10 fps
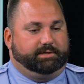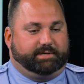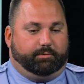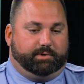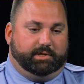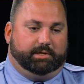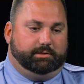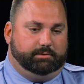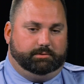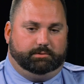as I went
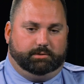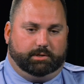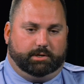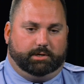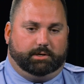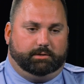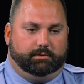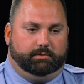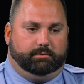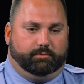in
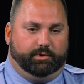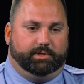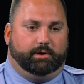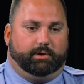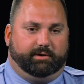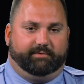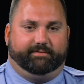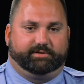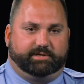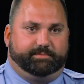the window, I
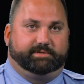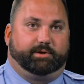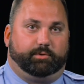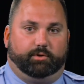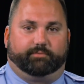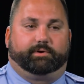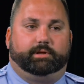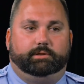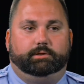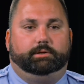felt something that went over it,